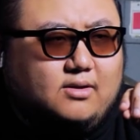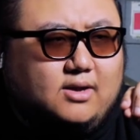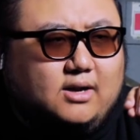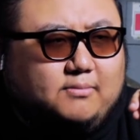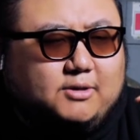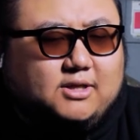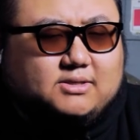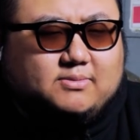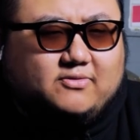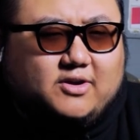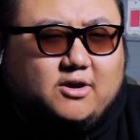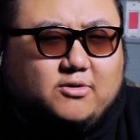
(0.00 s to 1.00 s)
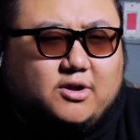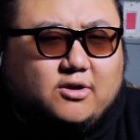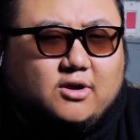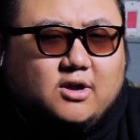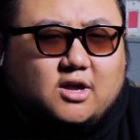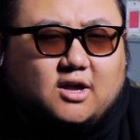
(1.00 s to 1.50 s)
and I'll pull out some video
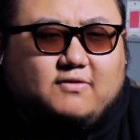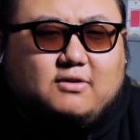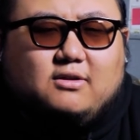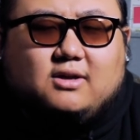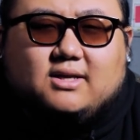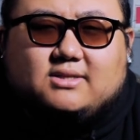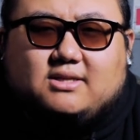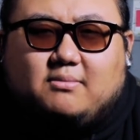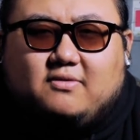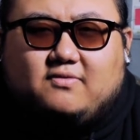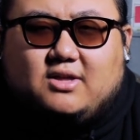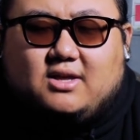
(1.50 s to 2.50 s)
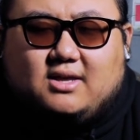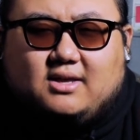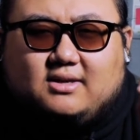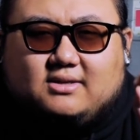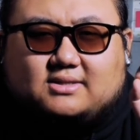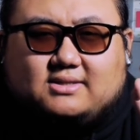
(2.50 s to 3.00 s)
here. If you look at some of
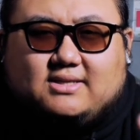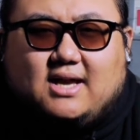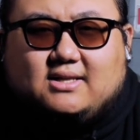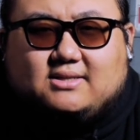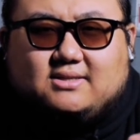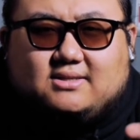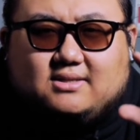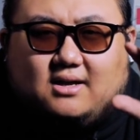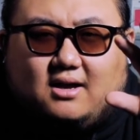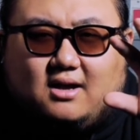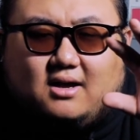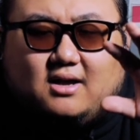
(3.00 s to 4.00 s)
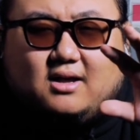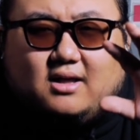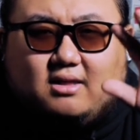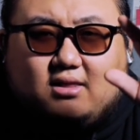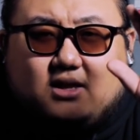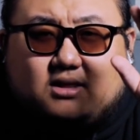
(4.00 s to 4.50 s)
the sets
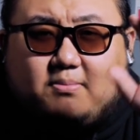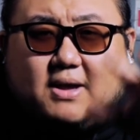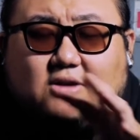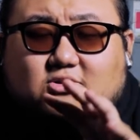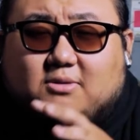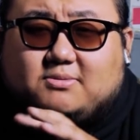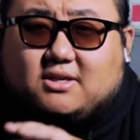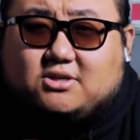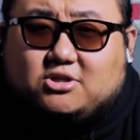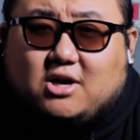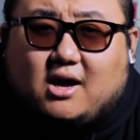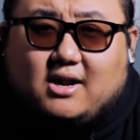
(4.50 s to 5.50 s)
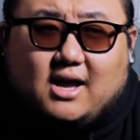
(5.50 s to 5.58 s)
and the backdrops they shot